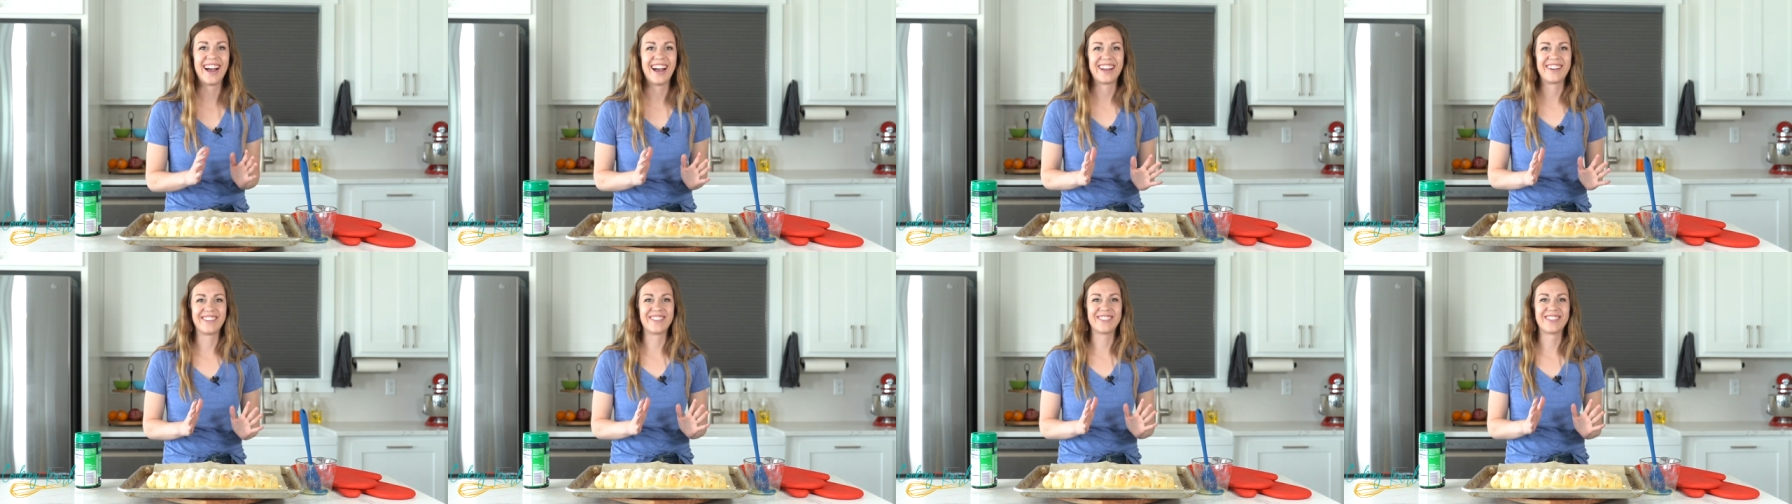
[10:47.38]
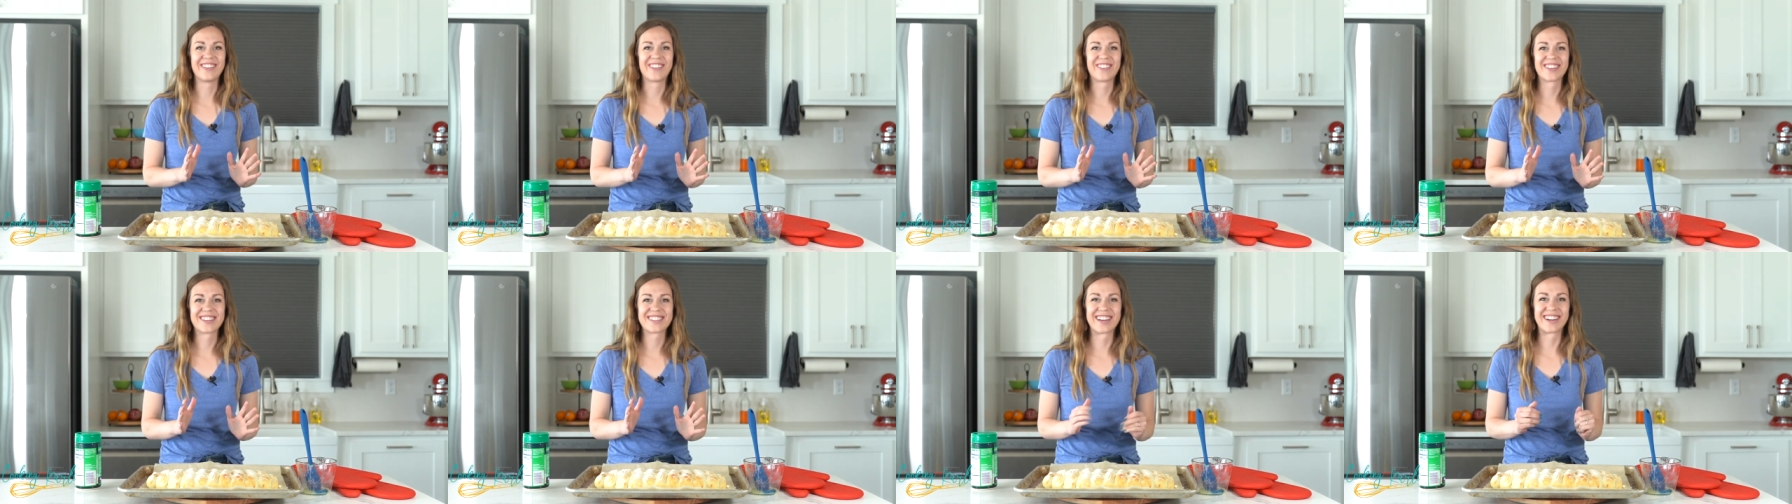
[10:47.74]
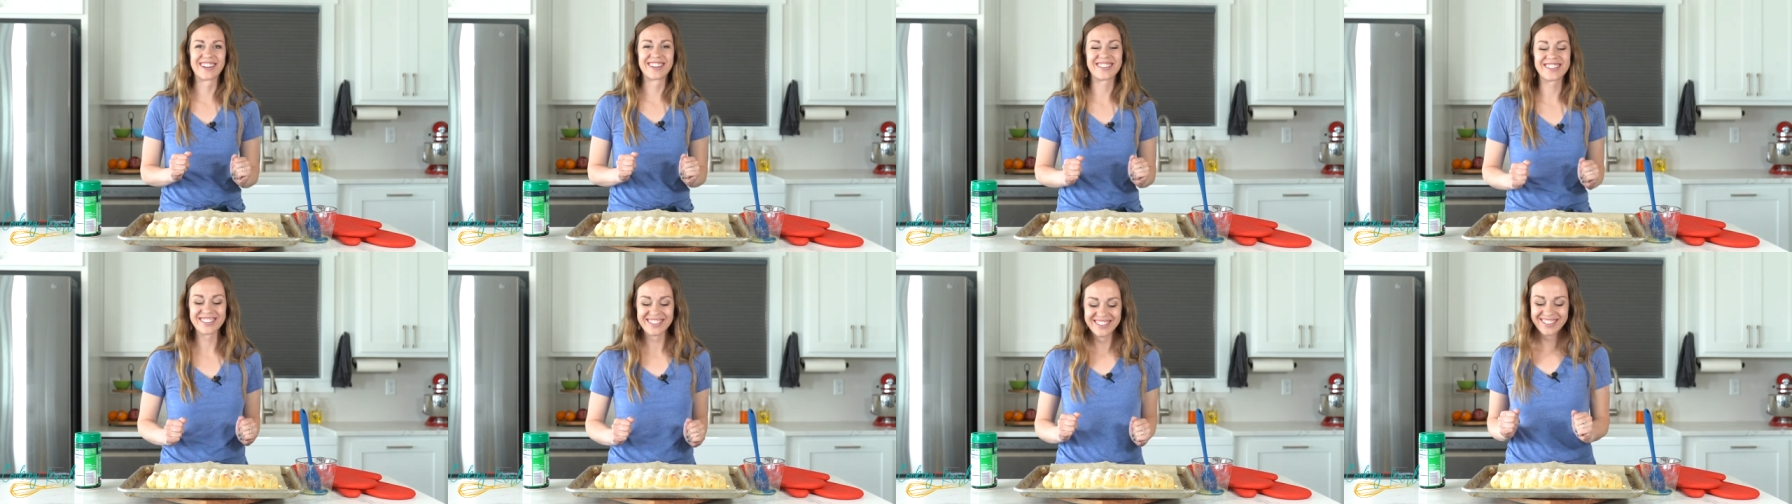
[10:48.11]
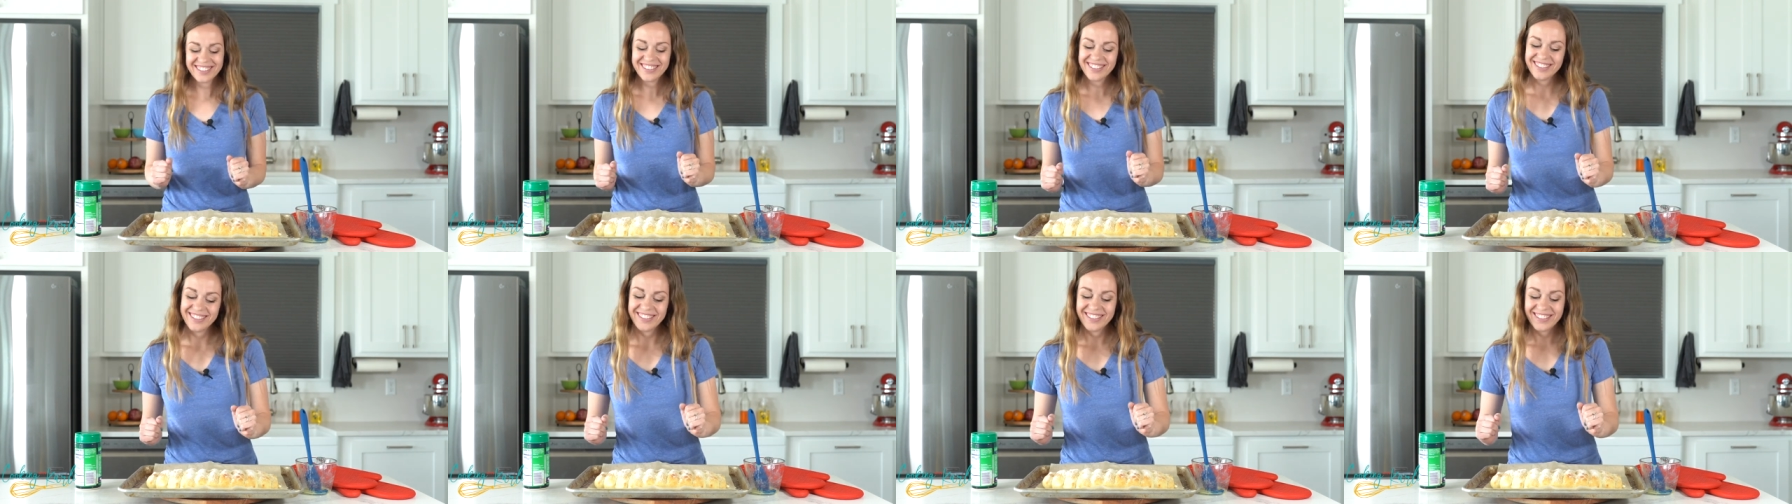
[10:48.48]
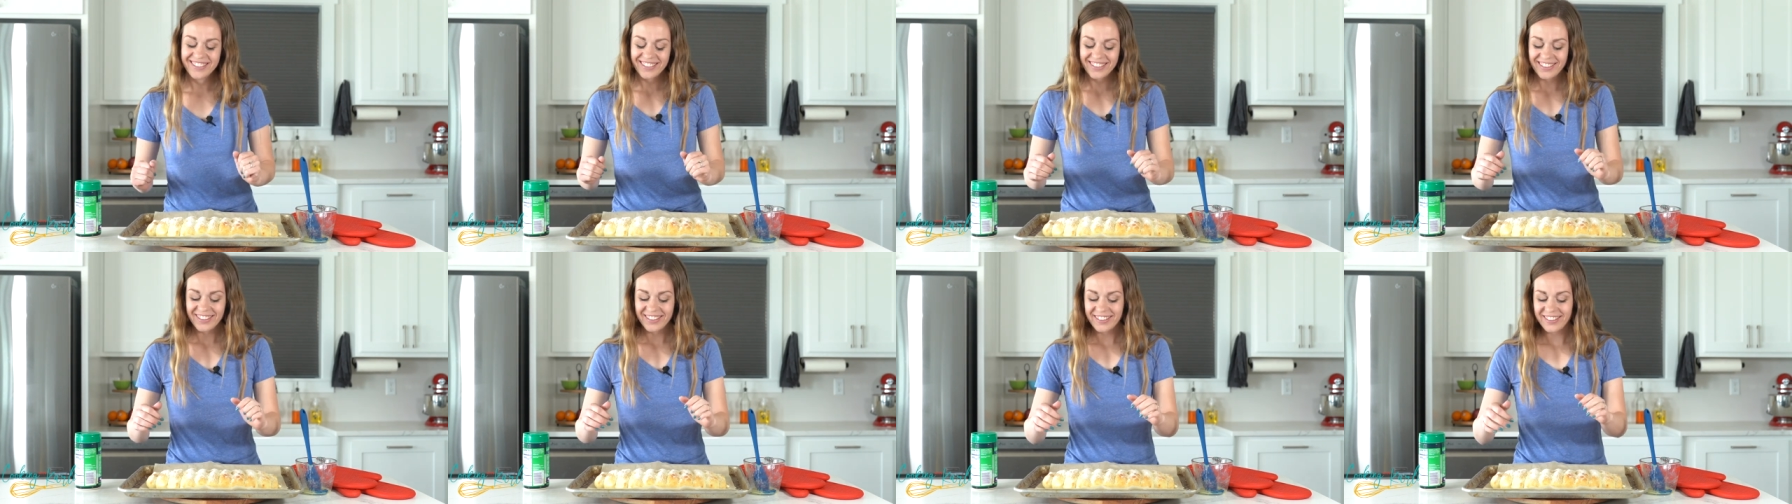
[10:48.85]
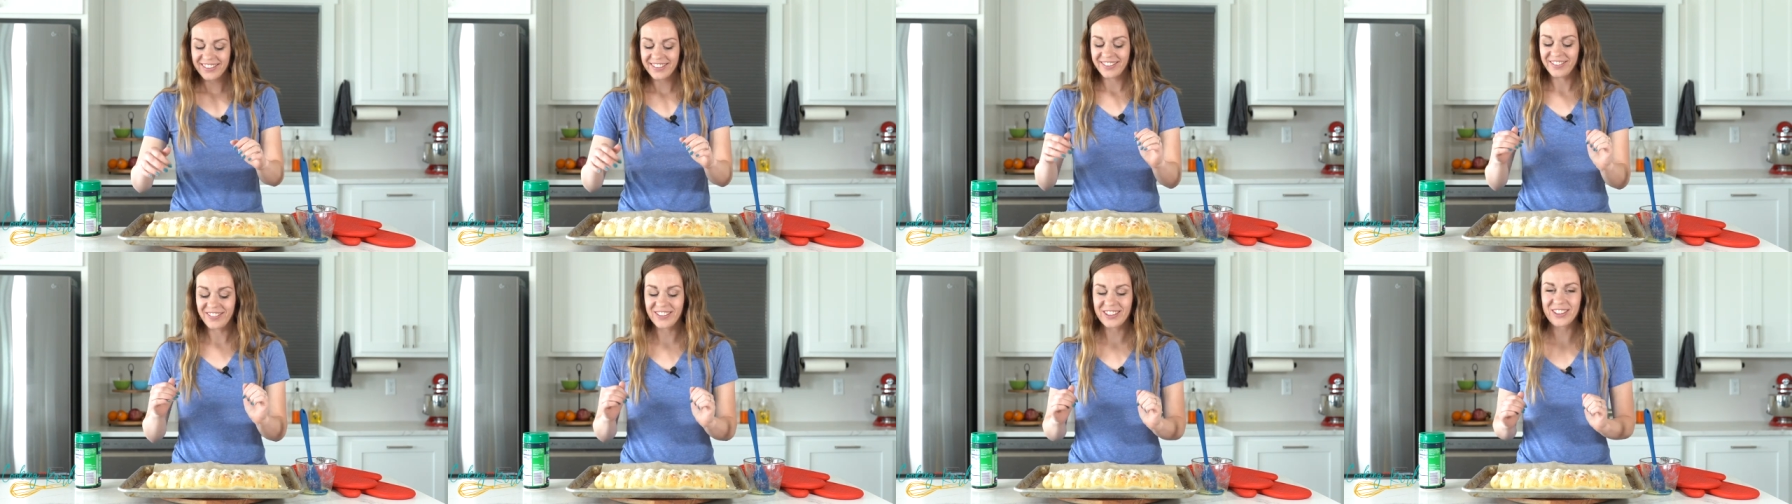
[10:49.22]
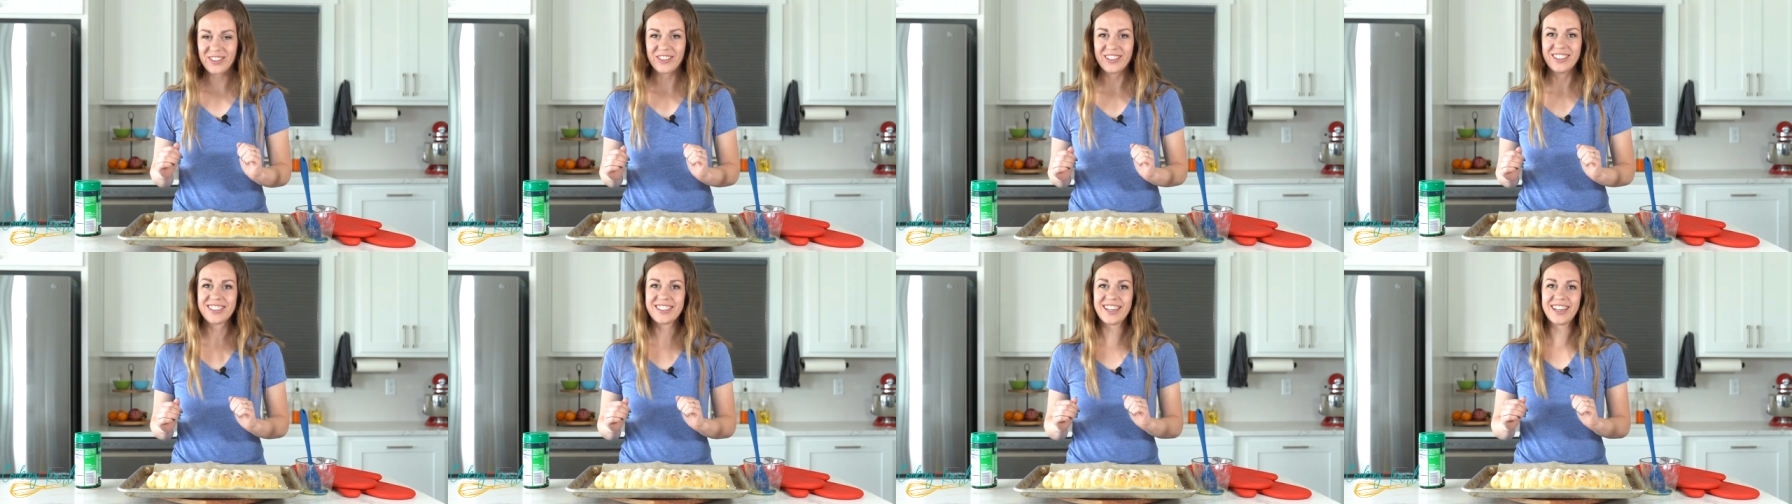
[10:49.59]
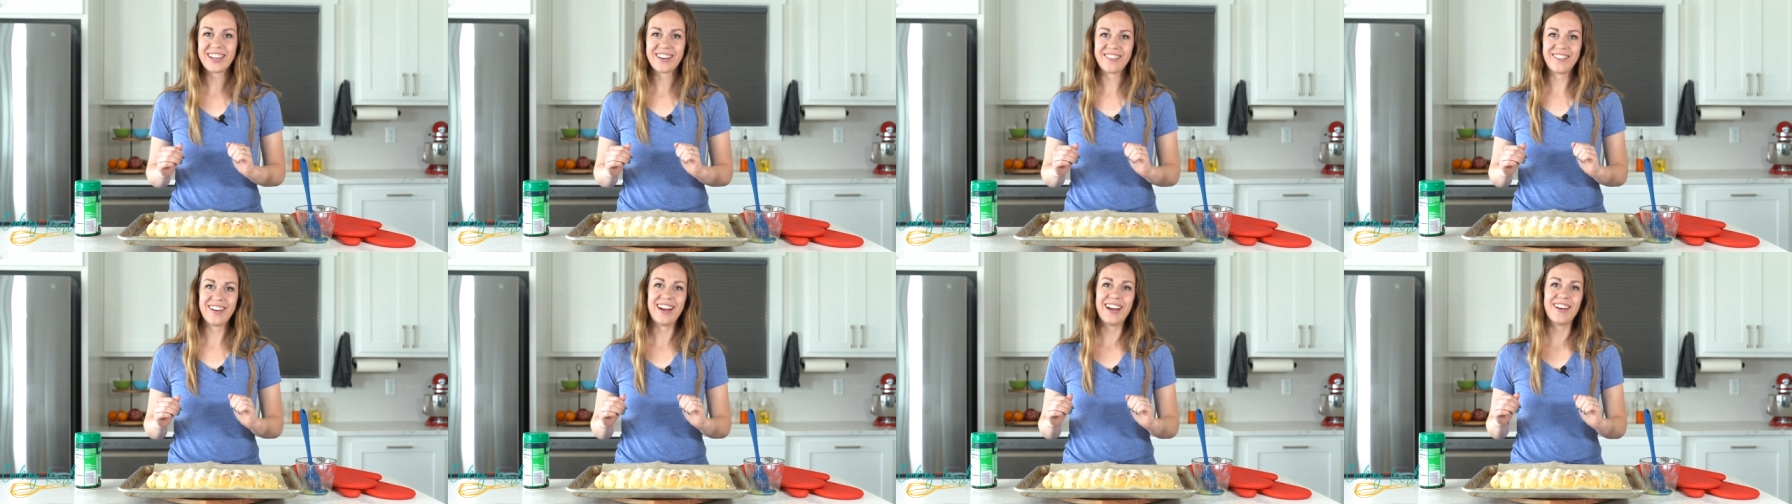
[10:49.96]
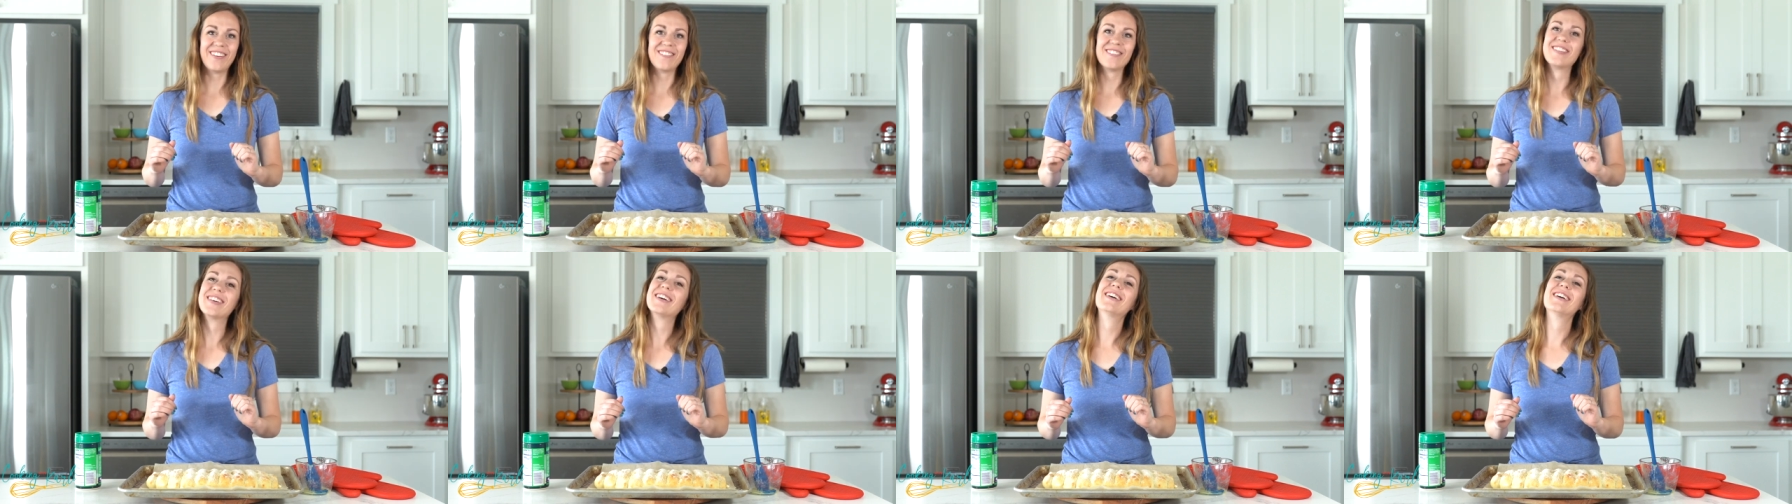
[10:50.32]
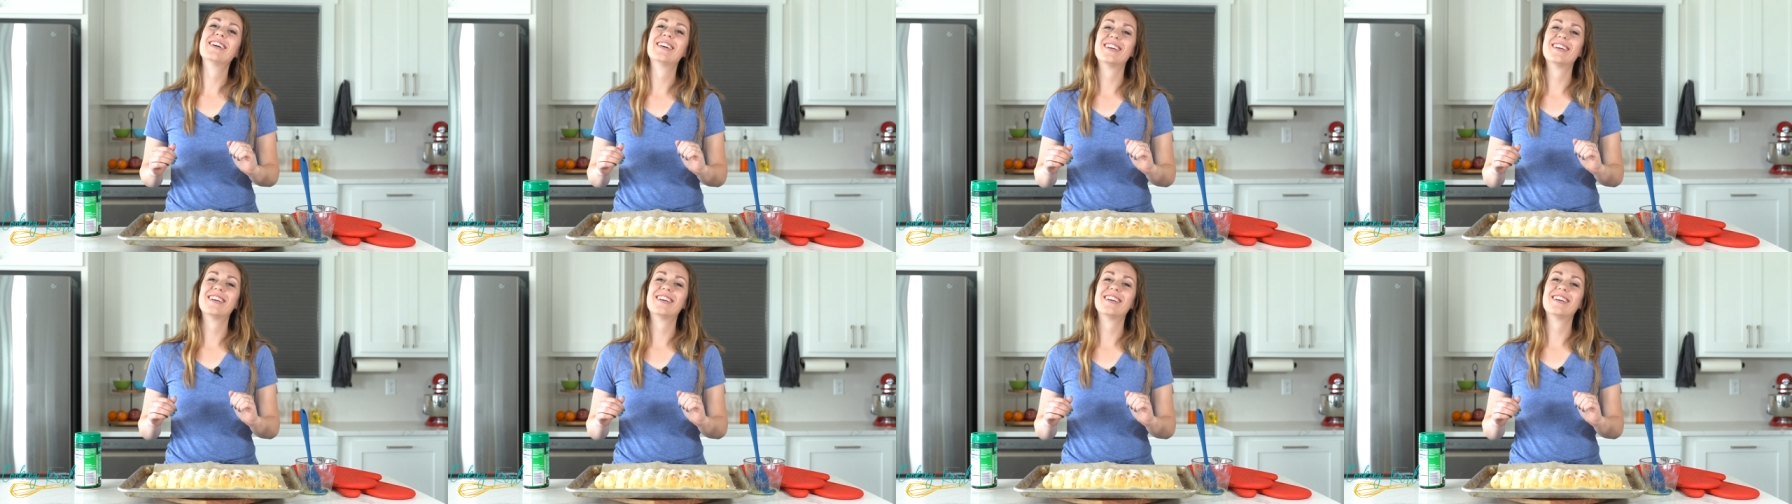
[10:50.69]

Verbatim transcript: I don't even know where to start. Which one should I grab?